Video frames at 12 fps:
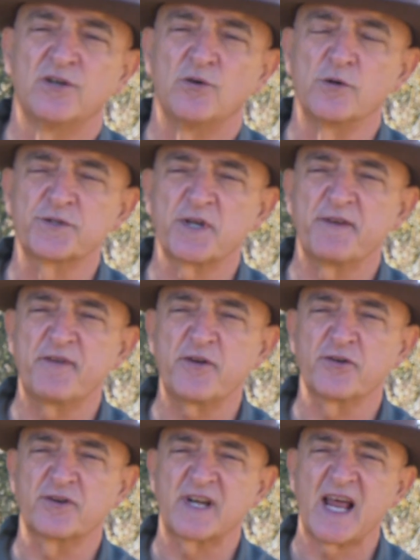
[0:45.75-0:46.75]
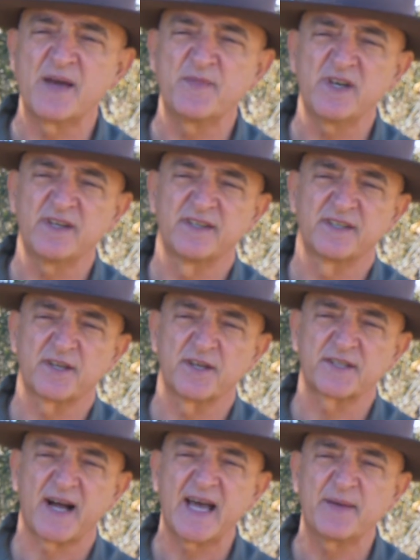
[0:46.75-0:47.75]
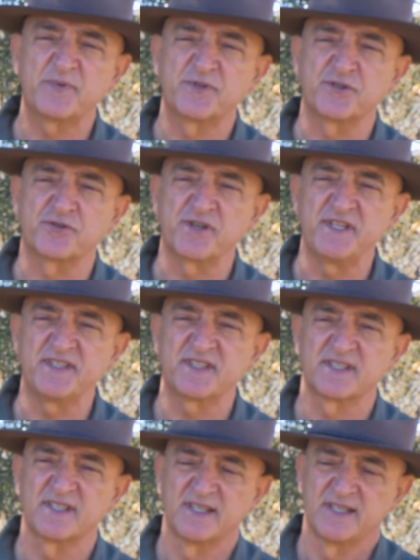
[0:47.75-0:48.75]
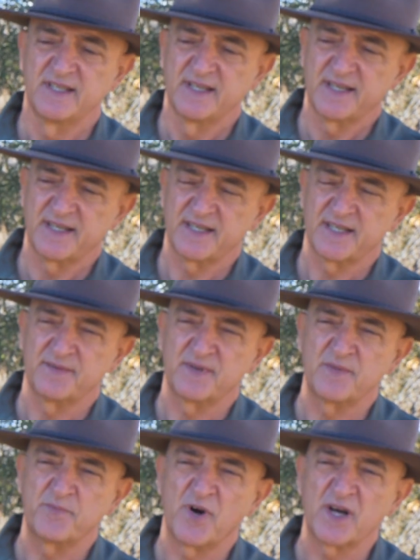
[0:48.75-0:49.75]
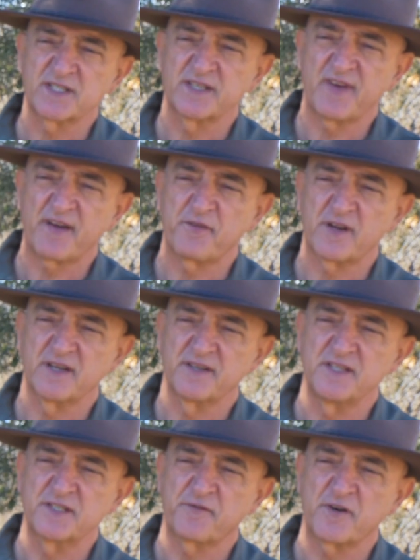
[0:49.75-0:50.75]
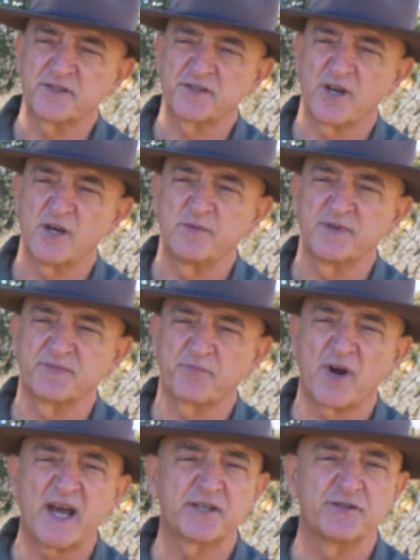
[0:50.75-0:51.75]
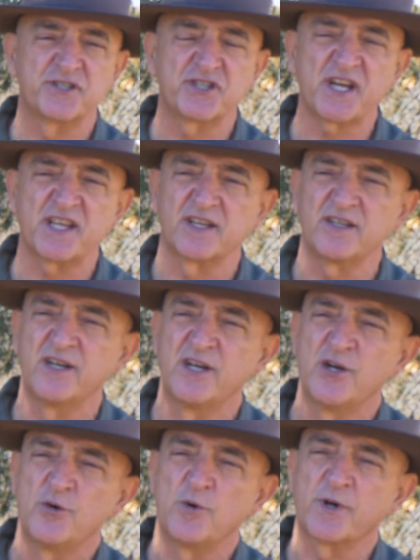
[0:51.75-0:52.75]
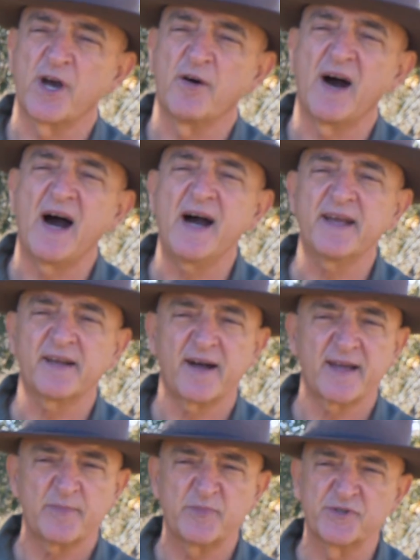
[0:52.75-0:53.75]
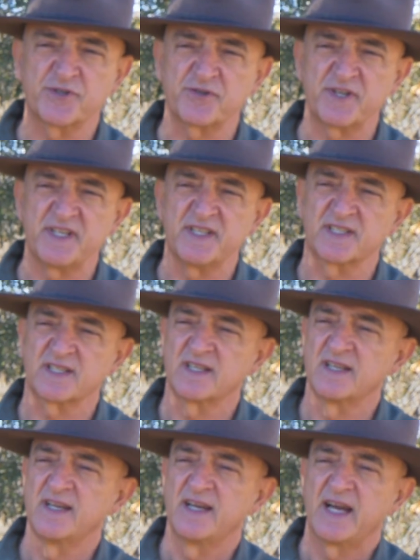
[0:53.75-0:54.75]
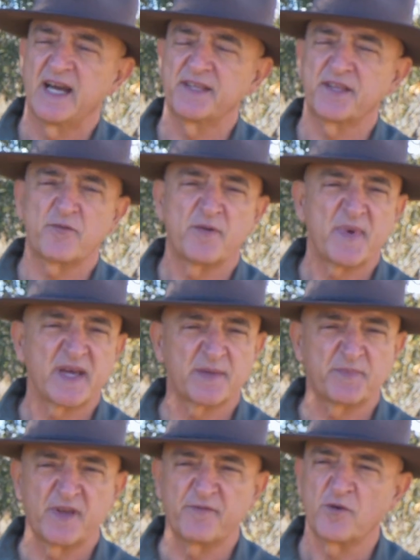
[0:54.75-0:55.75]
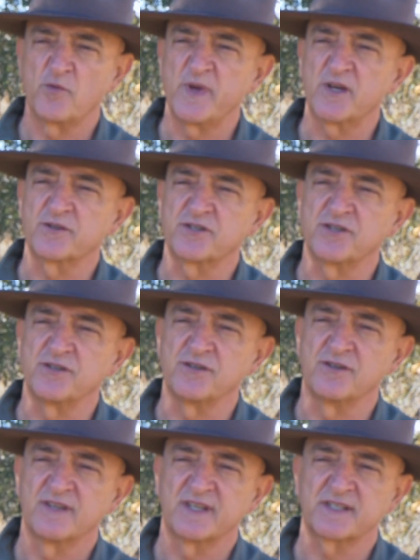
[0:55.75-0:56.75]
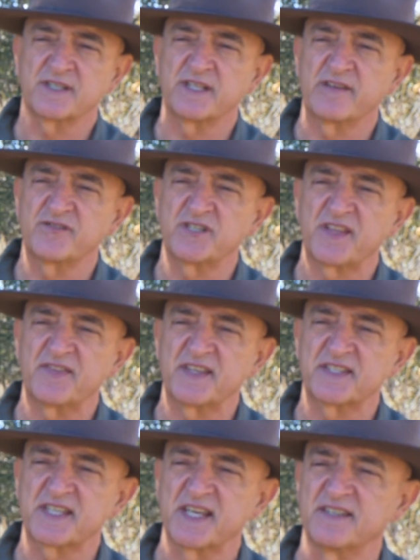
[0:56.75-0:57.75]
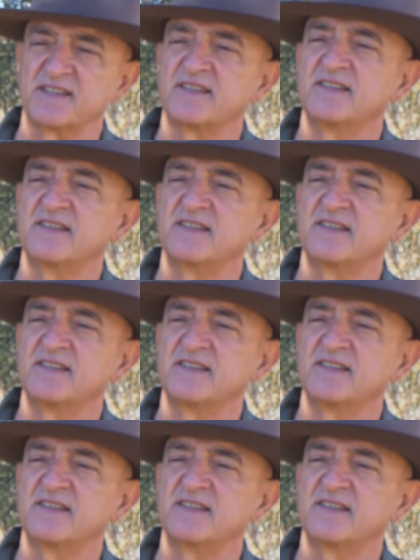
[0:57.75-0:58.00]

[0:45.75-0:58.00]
Also, a very good climber, goes high up into trees. Uh, in parts of Africa, these forest cobras, prior to shedding, will go high, high up into trees and they remain up there for a week or two until they've shed their skin.